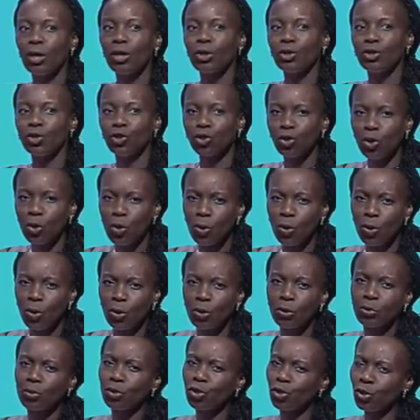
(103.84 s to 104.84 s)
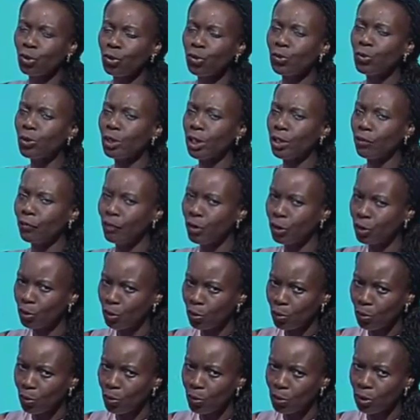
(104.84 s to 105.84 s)
Sure. Choose a
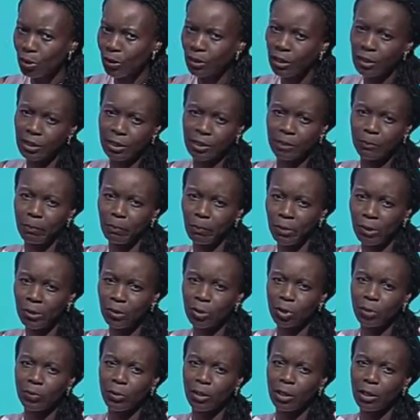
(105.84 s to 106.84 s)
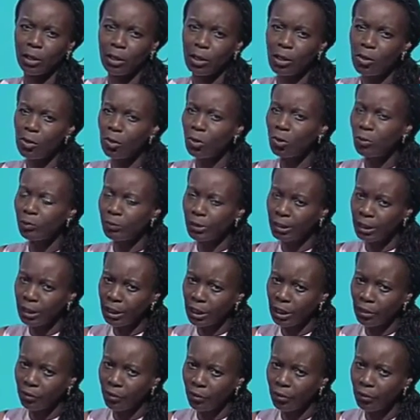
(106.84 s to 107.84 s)
resort that is built with local
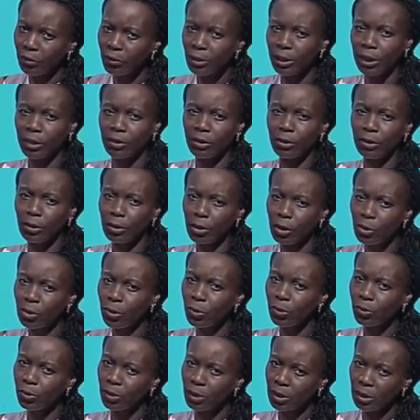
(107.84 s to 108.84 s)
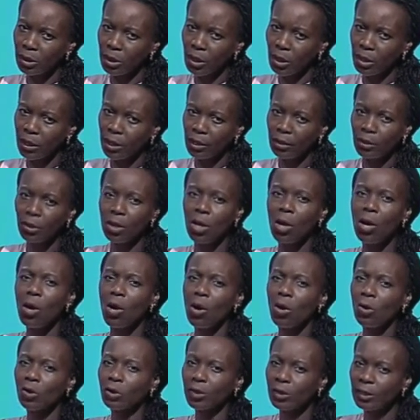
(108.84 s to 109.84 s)
materials in the local style
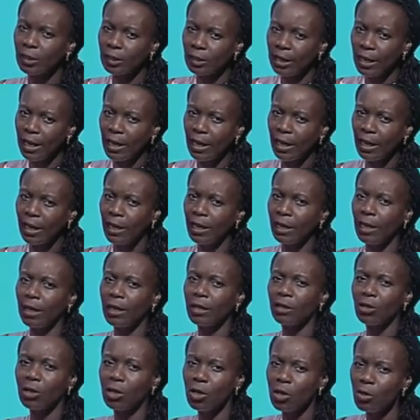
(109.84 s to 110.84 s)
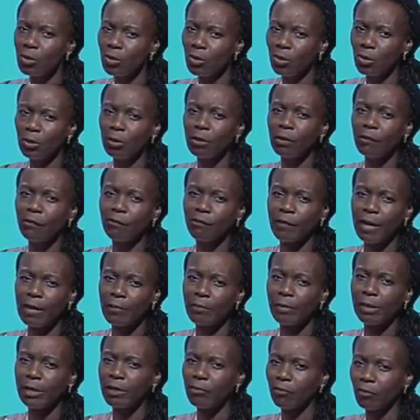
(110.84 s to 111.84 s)
or stay in local
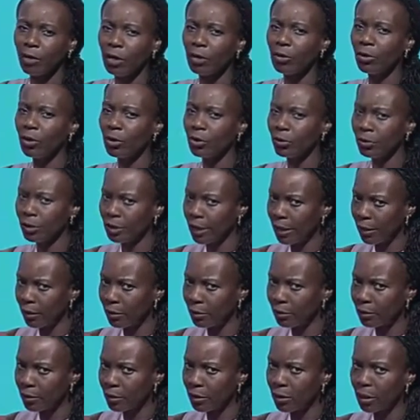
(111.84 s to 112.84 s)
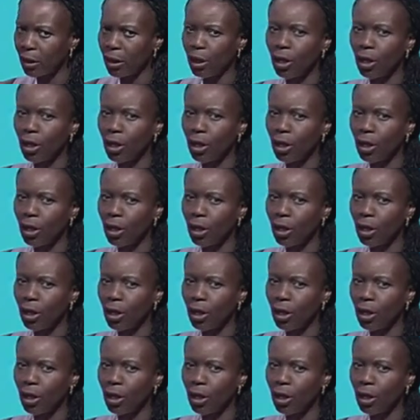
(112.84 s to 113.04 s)
family-run hotels.